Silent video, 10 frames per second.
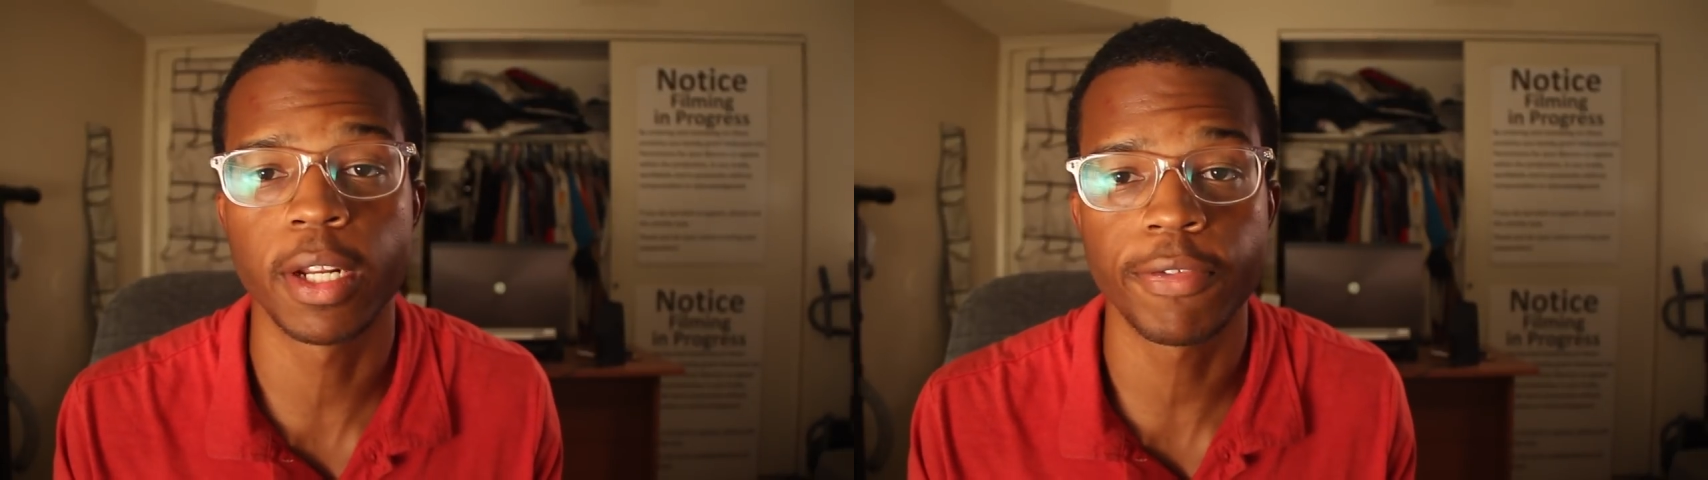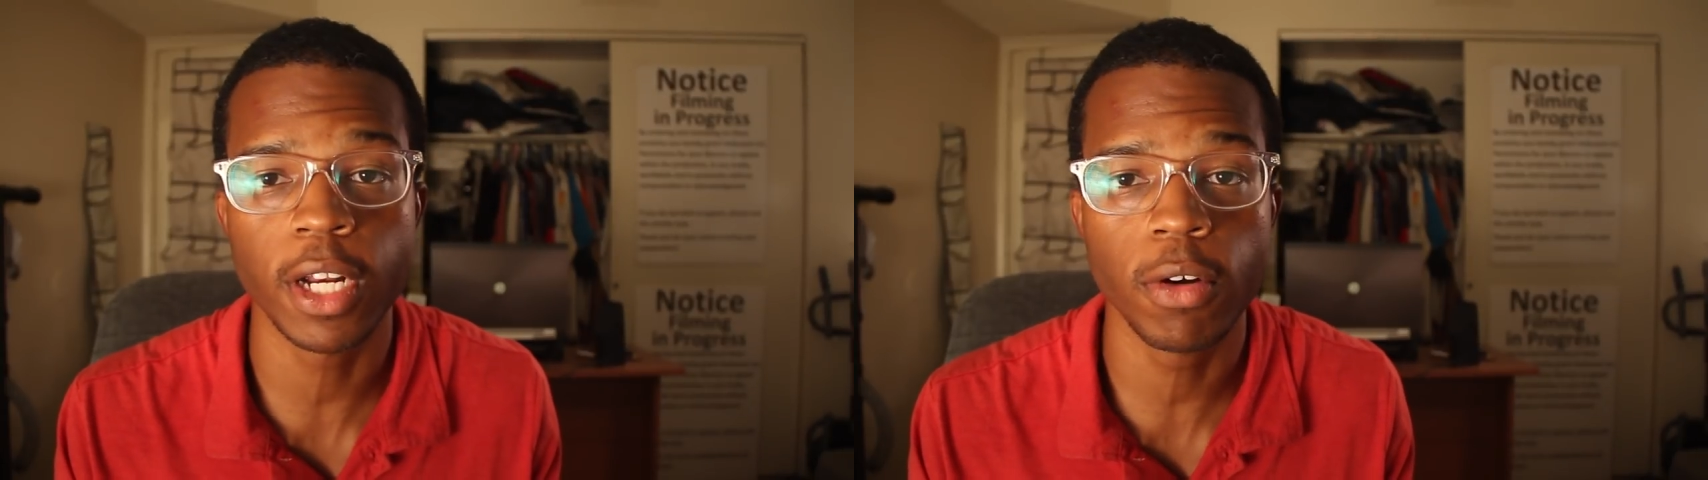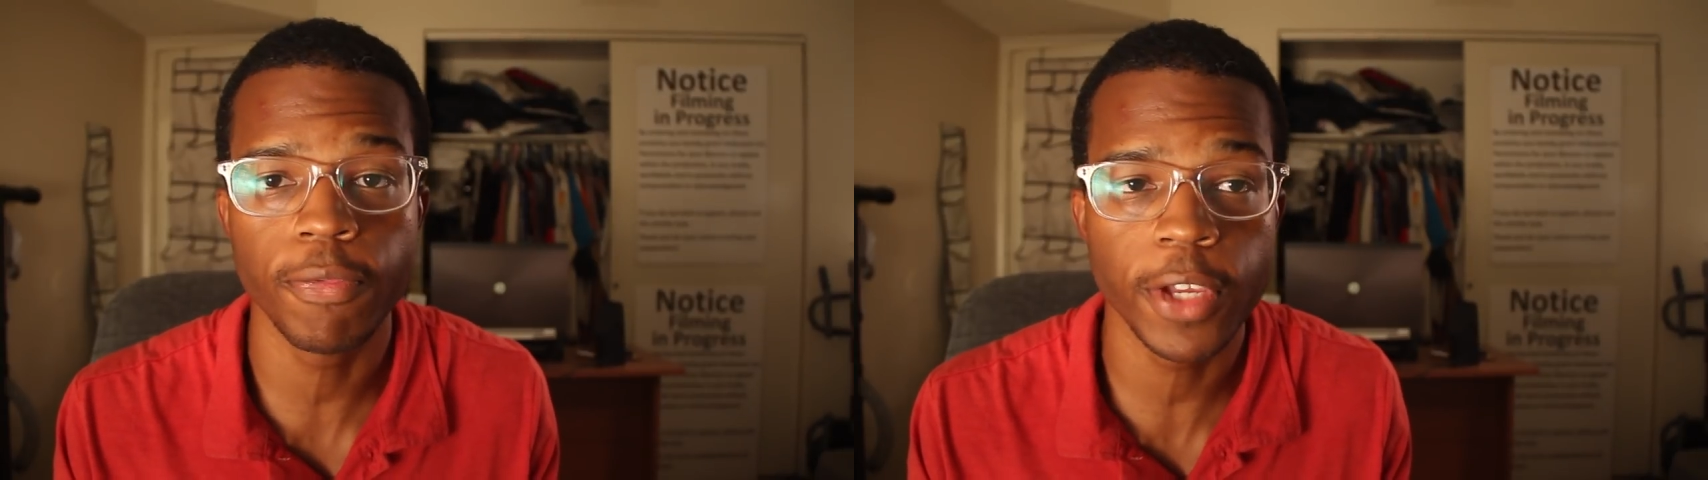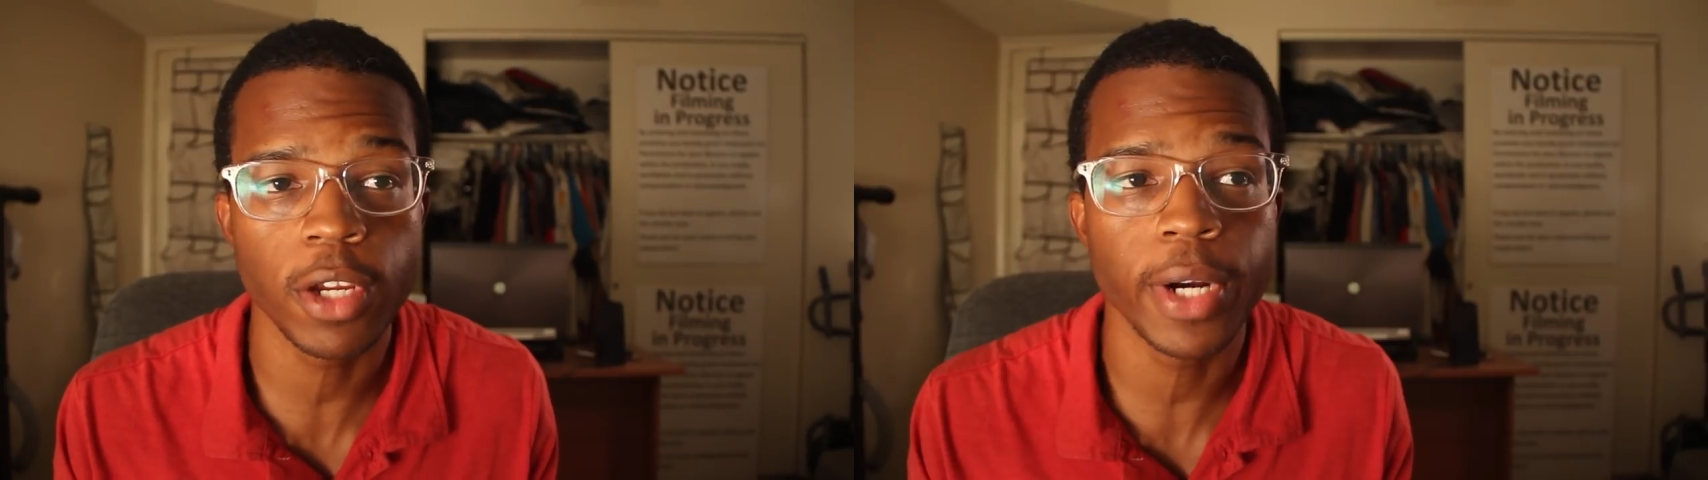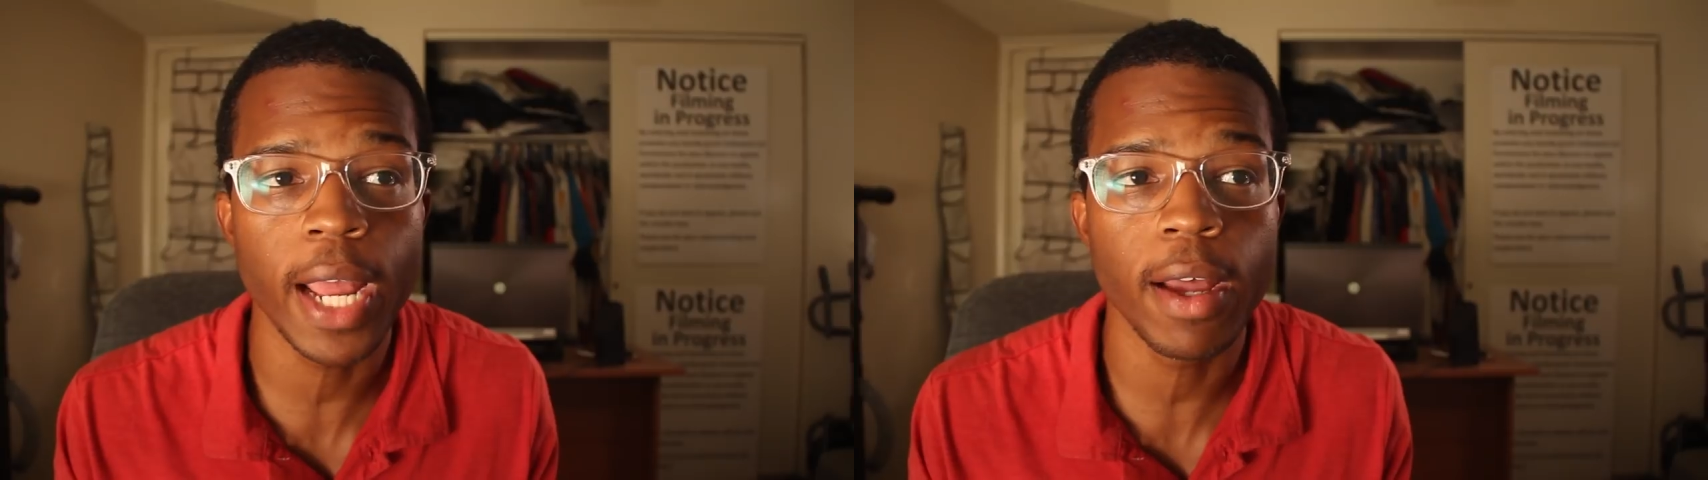And if they don't
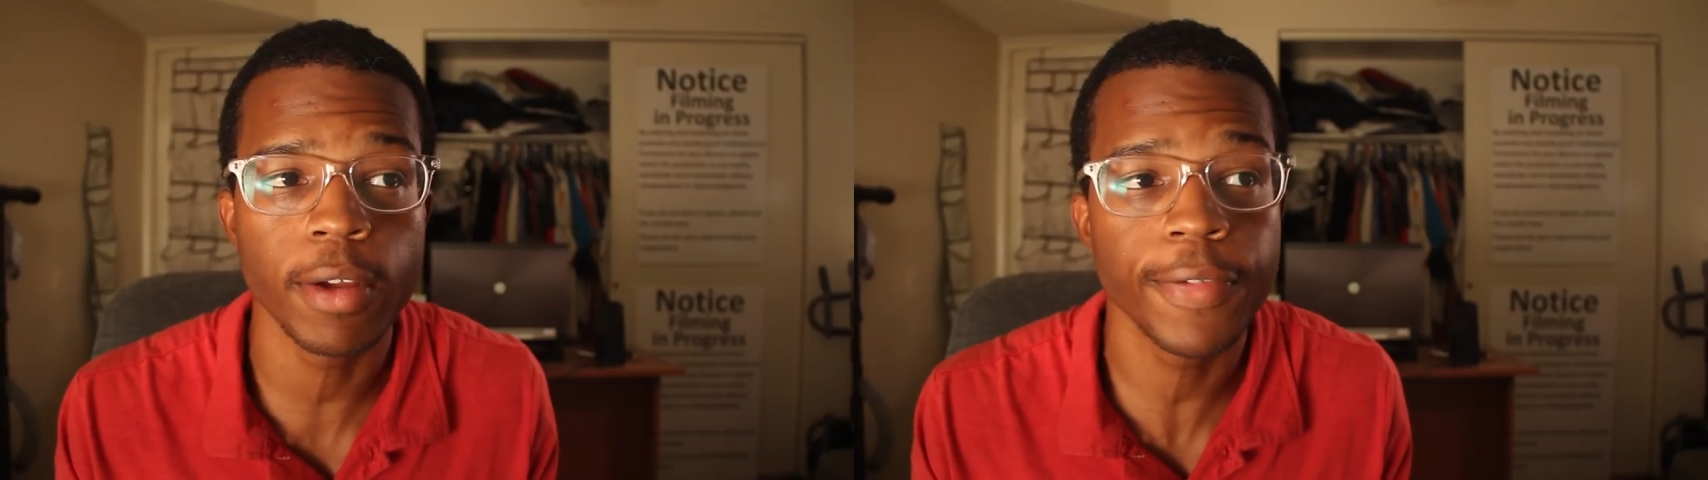figure it out,